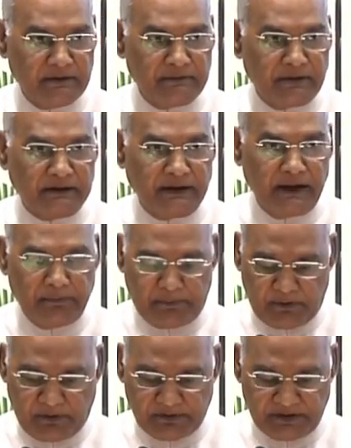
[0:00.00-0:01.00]
for the
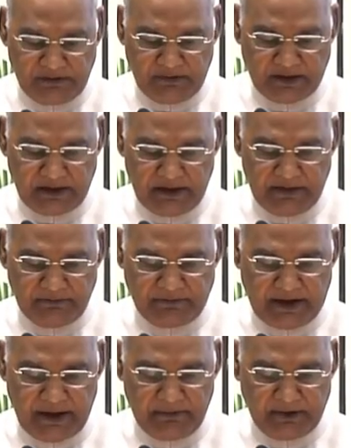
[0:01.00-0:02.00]
approximately
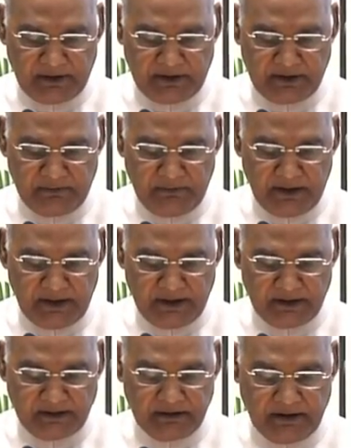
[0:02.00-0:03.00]
500
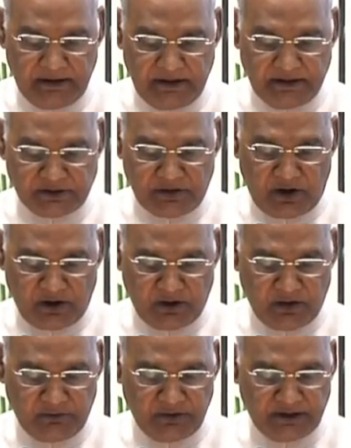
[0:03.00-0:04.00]
million strong
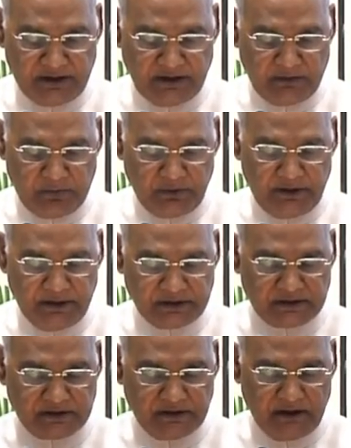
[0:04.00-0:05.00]
community of
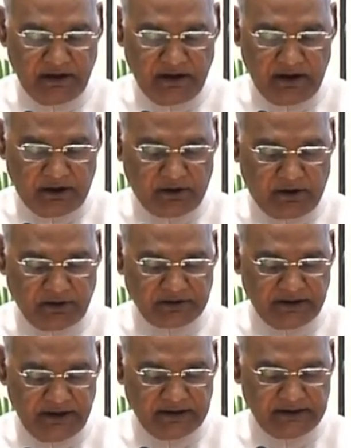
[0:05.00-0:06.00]
Buddhists
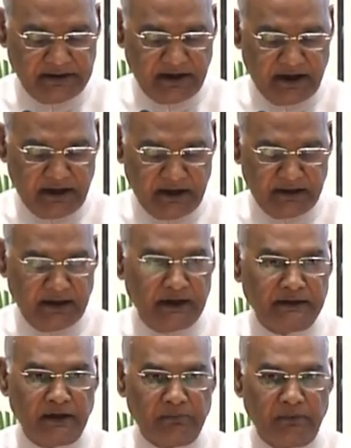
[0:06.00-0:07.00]
across Asia and
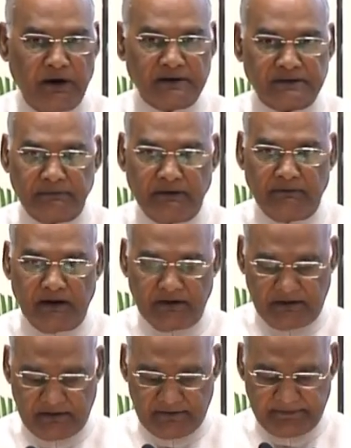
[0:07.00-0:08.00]
other parts of the
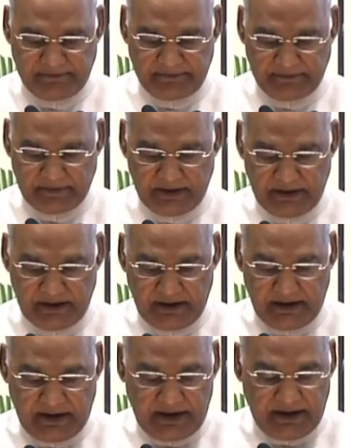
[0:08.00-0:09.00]
world.
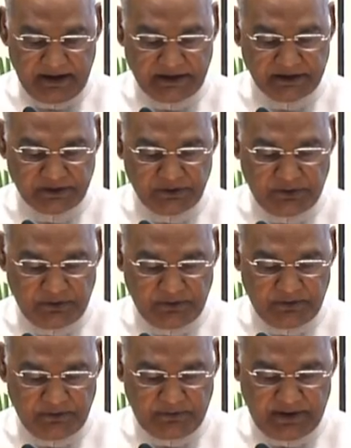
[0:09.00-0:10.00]
It is to
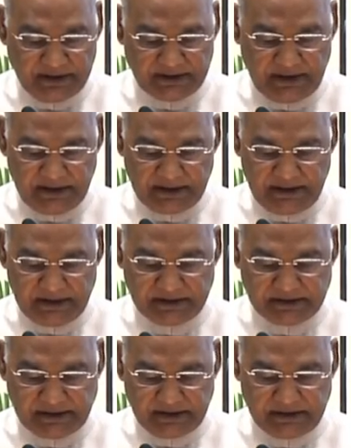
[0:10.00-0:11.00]
facilitate
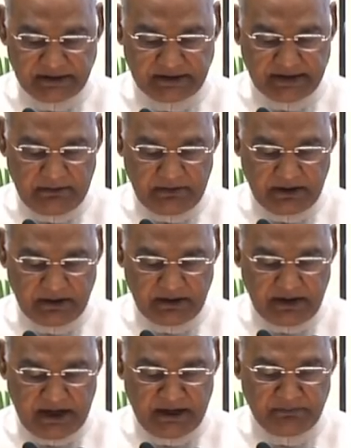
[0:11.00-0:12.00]
such a travel
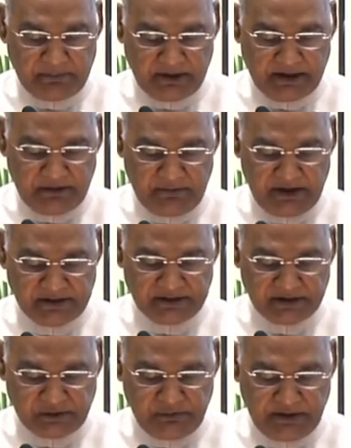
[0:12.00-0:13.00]
and pilgrimage
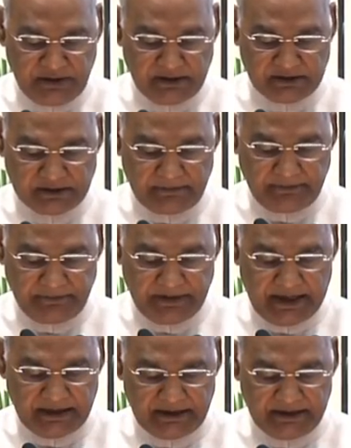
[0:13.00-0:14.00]
experience
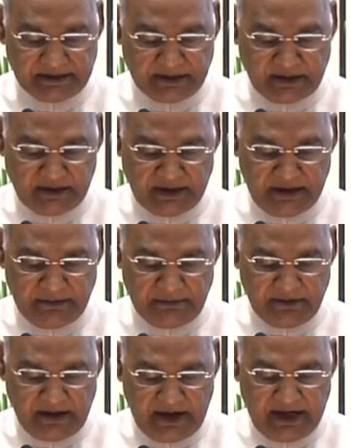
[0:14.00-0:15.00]
that this
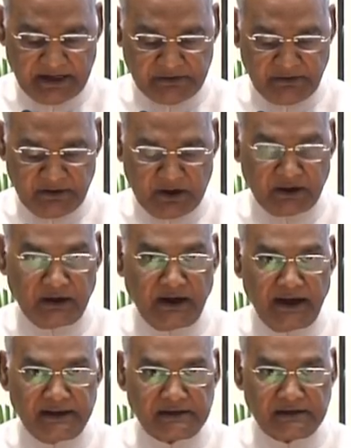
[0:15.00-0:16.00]
conclave has been
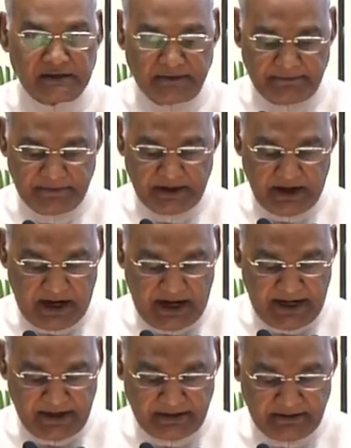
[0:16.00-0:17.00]
organized,
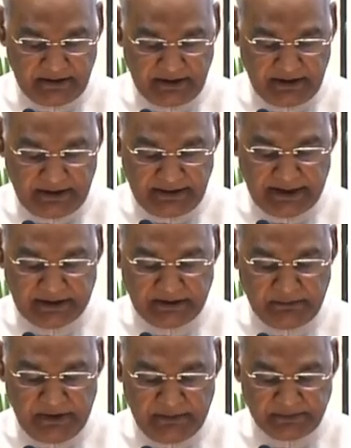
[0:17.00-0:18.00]
and that
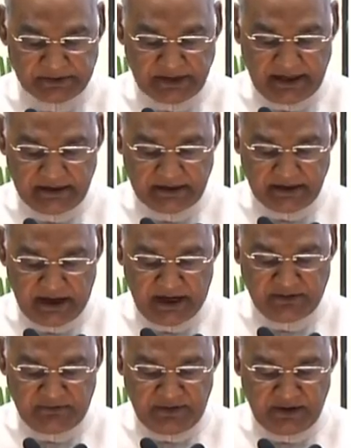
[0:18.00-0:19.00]
the website
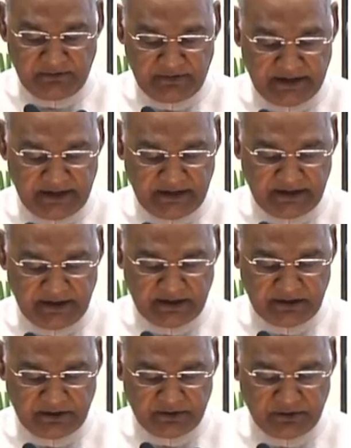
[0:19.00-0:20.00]
and film
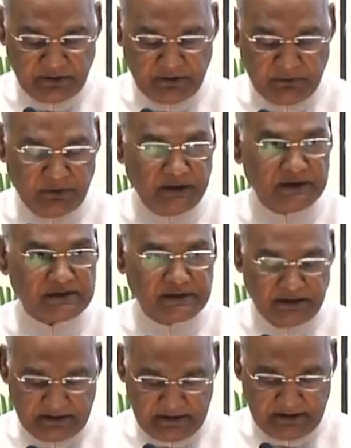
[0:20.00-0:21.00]
dedicated to the Buddhist
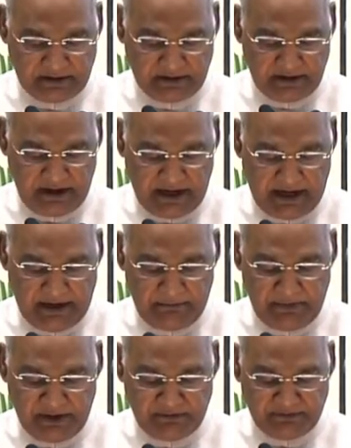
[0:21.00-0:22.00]
circuit have
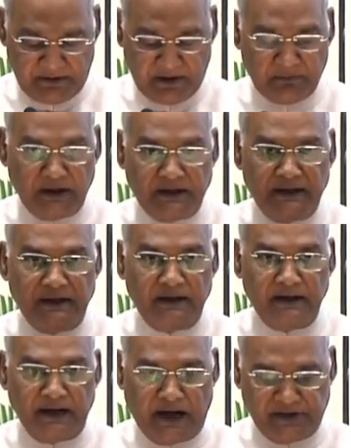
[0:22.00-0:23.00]
been formally
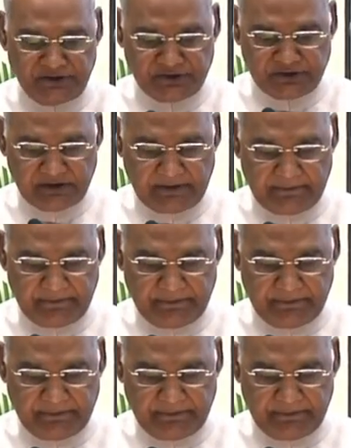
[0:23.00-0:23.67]
launched.